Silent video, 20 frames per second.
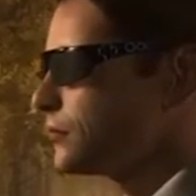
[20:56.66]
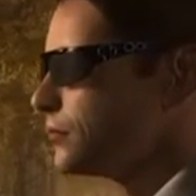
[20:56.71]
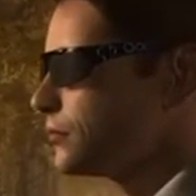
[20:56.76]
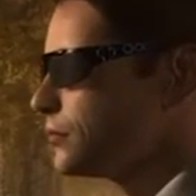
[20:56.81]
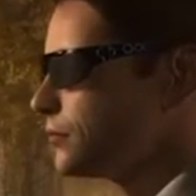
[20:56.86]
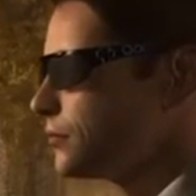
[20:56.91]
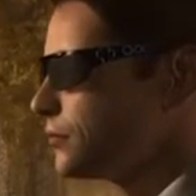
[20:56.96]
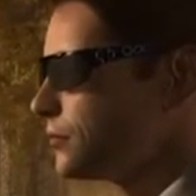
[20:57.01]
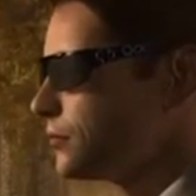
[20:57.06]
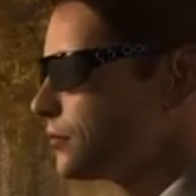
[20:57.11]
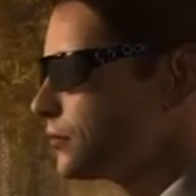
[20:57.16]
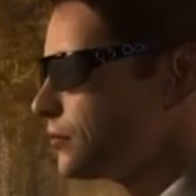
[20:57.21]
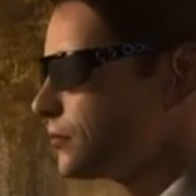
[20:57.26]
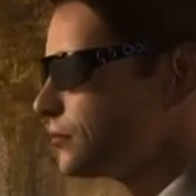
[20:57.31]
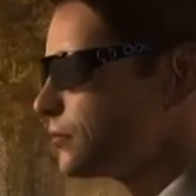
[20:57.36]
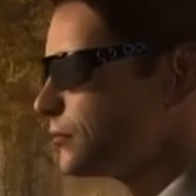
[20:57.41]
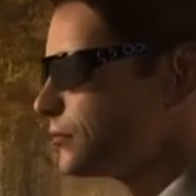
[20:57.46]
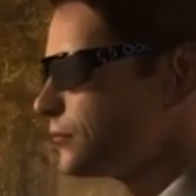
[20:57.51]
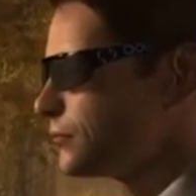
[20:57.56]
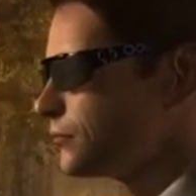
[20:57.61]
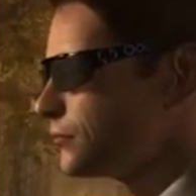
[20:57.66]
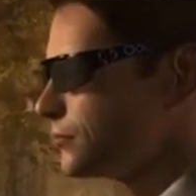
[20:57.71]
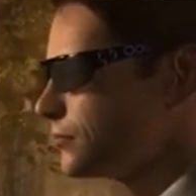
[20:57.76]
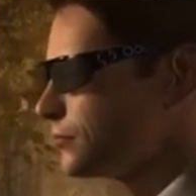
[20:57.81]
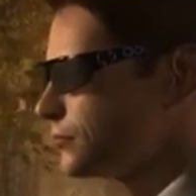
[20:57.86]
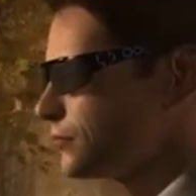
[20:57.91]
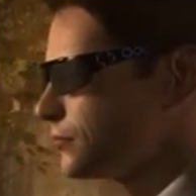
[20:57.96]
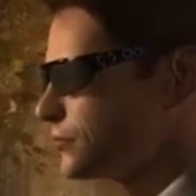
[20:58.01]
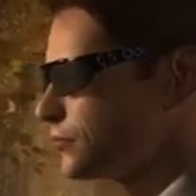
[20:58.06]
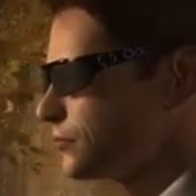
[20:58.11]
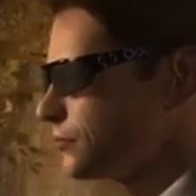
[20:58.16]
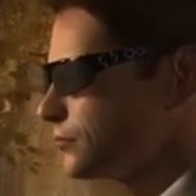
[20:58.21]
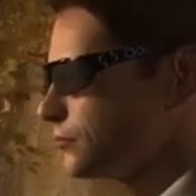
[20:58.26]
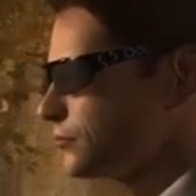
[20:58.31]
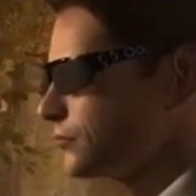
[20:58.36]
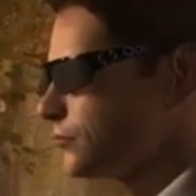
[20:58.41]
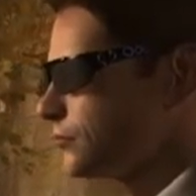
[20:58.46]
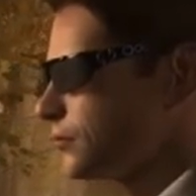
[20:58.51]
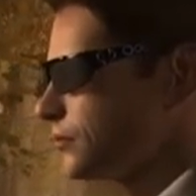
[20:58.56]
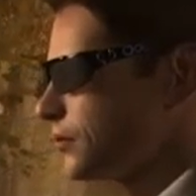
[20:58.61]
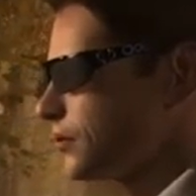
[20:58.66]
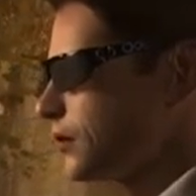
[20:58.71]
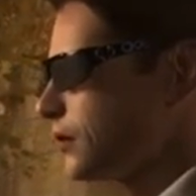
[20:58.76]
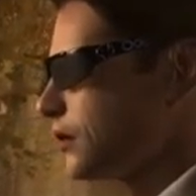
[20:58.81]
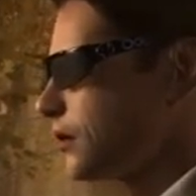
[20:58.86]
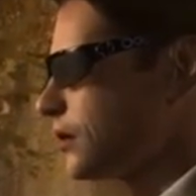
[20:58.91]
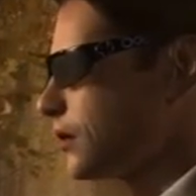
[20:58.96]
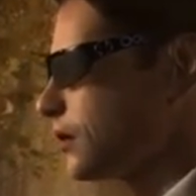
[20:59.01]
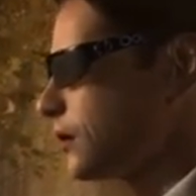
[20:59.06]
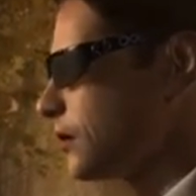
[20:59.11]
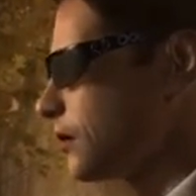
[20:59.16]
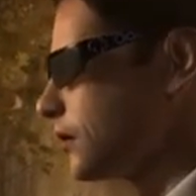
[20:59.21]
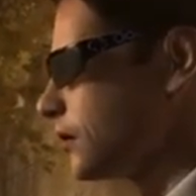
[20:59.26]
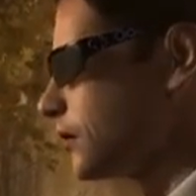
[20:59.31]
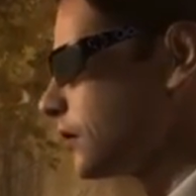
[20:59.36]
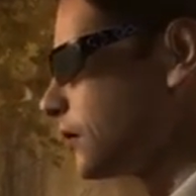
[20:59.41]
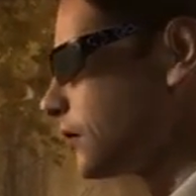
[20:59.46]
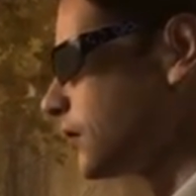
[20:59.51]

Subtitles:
Nothing is said.